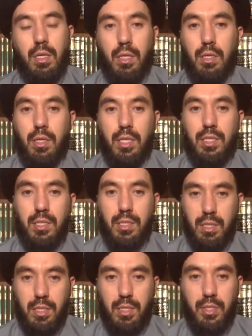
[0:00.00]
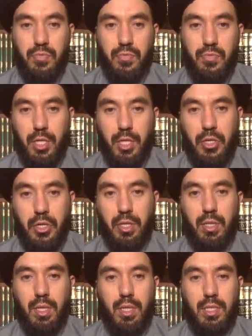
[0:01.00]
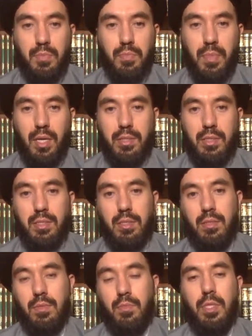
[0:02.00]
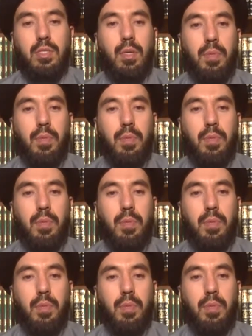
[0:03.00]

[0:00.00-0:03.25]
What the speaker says: is very good and is must.